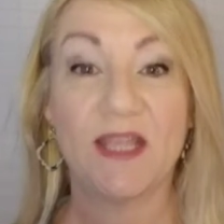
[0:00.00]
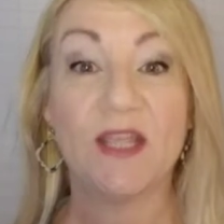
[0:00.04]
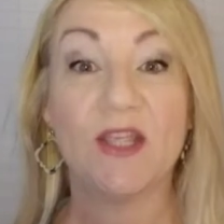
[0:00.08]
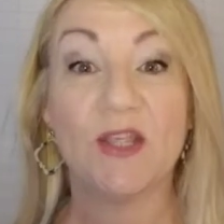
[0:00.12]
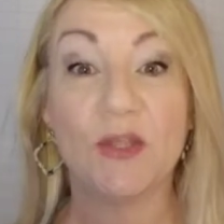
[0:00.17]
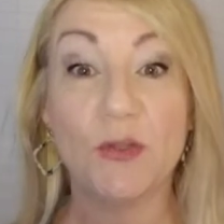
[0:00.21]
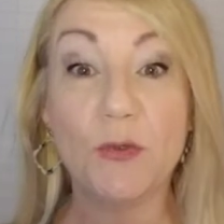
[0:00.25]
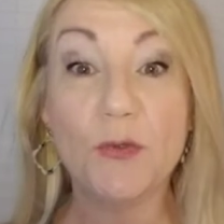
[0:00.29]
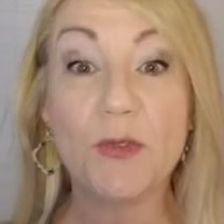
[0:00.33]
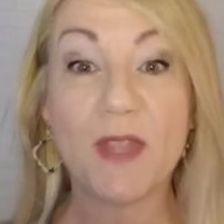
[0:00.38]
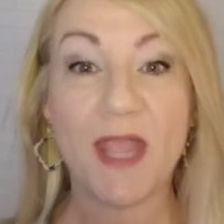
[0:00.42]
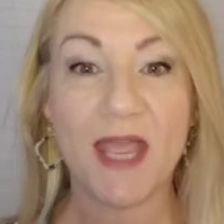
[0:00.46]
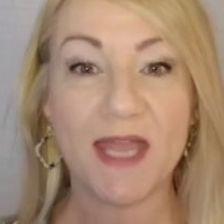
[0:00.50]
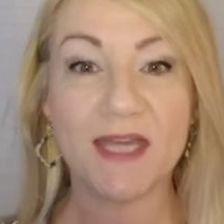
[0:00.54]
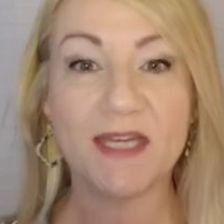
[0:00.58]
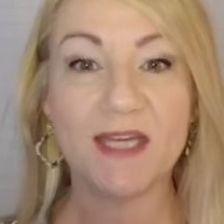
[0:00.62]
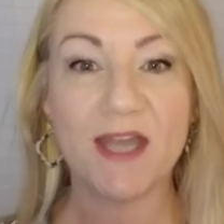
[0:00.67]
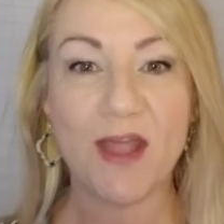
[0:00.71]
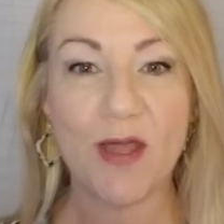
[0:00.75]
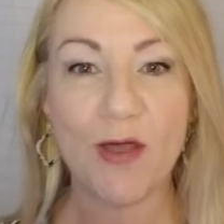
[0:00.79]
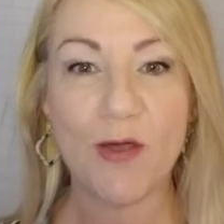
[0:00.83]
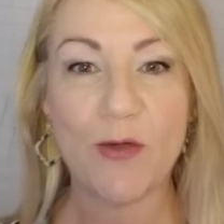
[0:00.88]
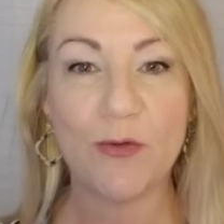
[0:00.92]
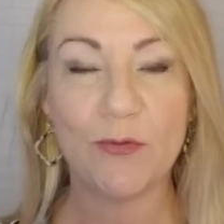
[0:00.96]
You can
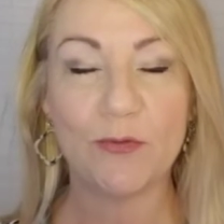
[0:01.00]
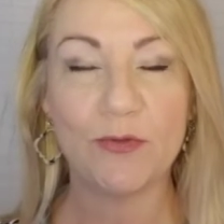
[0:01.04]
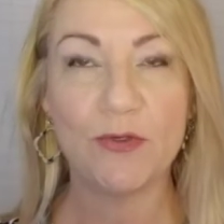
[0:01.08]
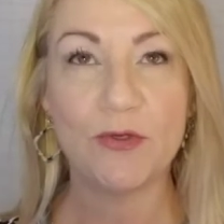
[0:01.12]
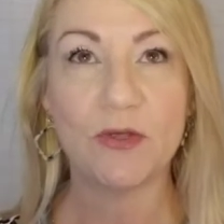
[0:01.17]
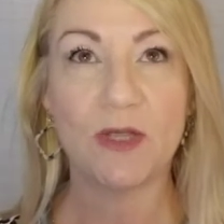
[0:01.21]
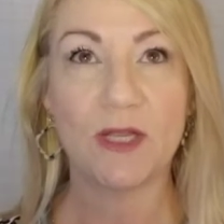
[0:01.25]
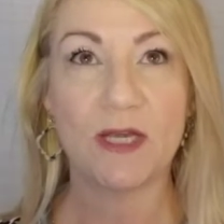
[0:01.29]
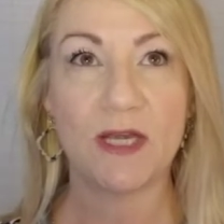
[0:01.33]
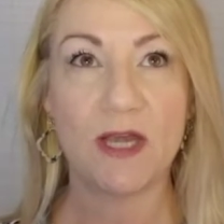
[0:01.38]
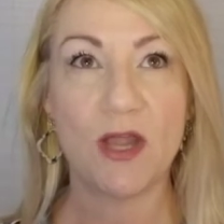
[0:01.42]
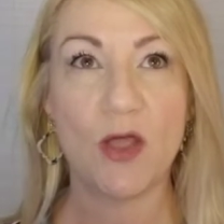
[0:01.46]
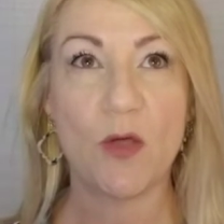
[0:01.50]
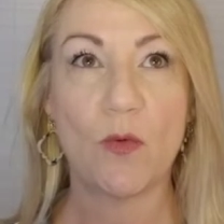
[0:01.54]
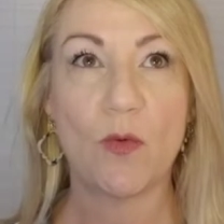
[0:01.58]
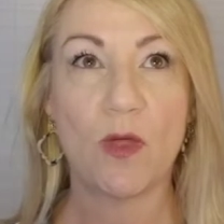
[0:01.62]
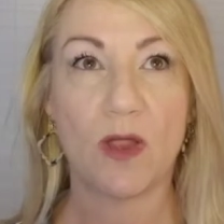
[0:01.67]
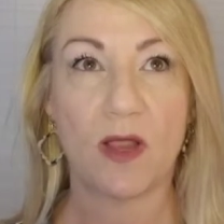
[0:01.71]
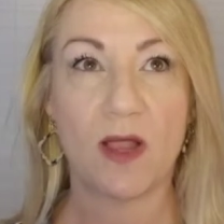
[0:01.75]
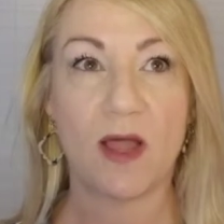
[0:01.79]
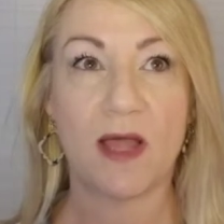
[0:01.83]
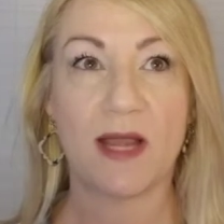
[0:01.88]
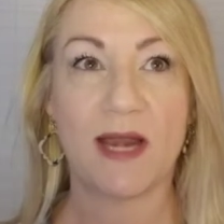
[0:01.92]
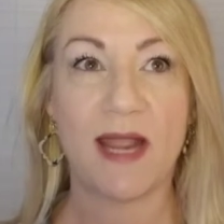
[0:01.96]
know. You can know
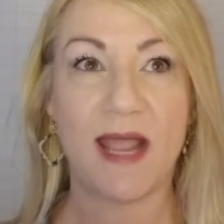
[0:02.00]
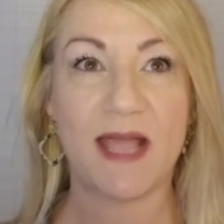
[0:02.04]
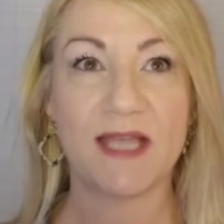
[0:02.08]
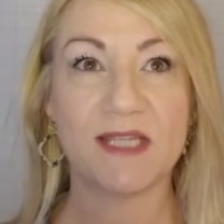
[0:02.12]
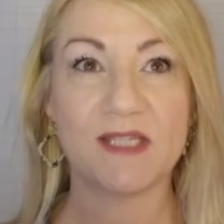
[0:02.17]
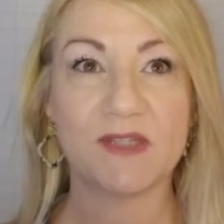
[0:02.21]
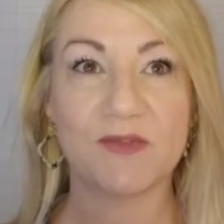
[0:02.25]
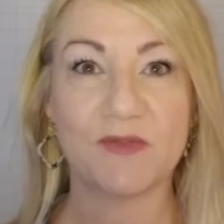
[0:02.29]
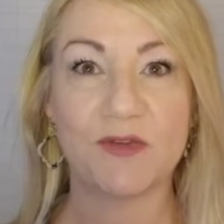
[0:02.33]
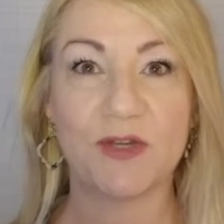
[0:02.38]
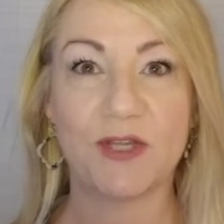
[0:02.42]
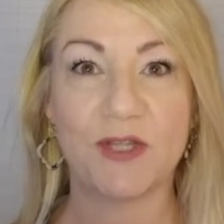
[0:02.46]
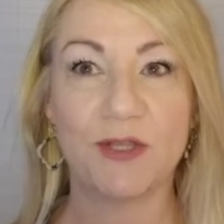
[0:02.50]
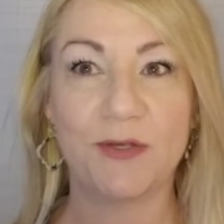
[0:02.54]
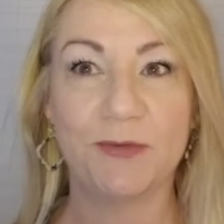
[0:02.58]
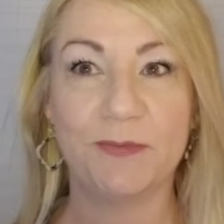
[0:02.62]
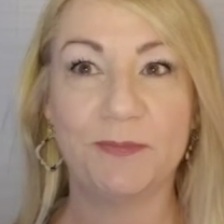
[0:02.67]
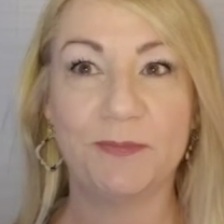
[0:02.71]
what God has for you.